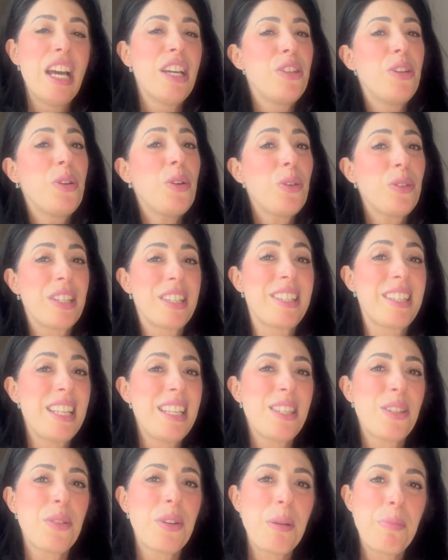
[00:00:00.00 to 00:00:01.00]
You know, the
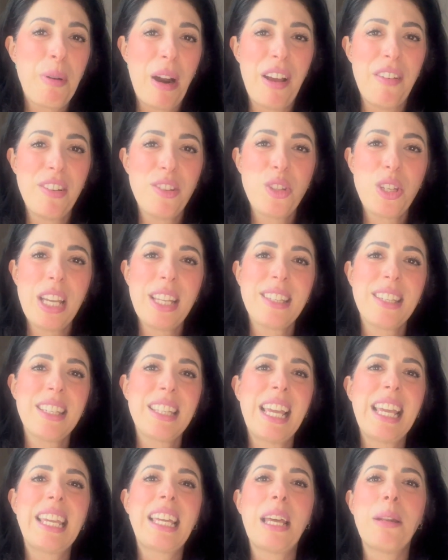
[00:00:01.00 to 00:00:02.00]
seats on a private jet,
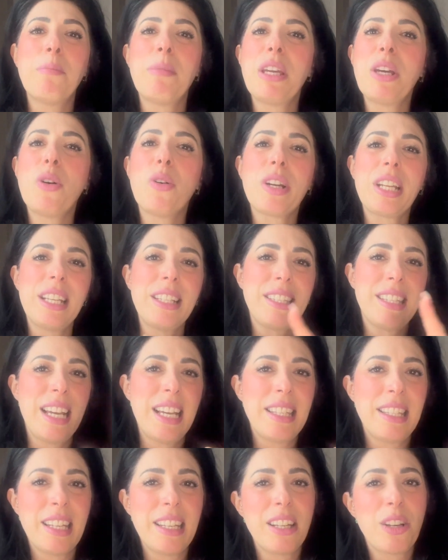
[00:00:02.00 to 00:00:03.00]
they can be
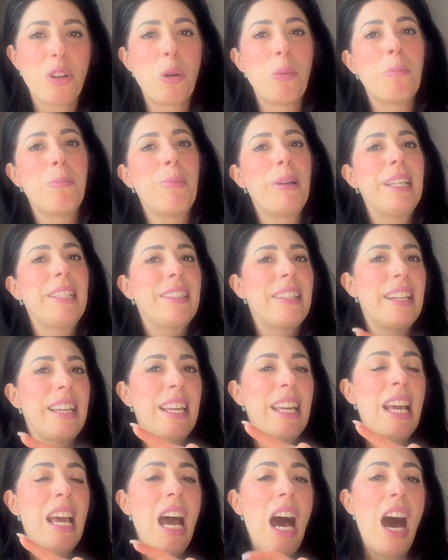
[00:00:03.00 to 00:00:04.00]
orientated
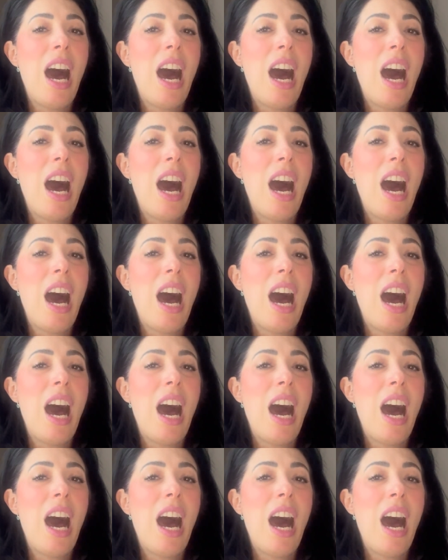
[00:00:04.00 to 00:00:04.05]
completely